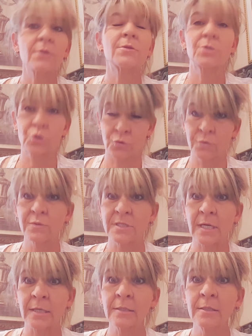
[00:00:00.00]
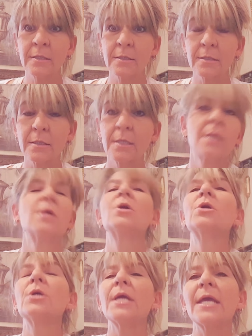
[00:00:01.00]
the true Son
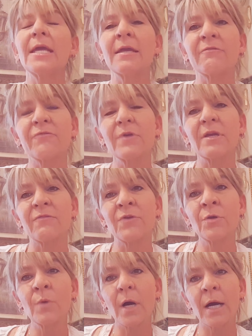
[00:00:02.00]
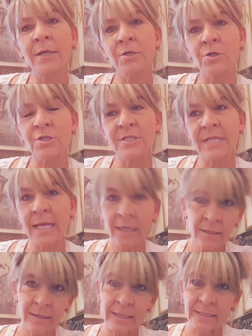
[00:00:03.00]
if if you
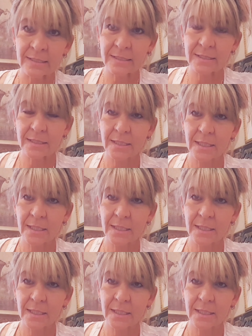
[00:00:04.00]
understand this,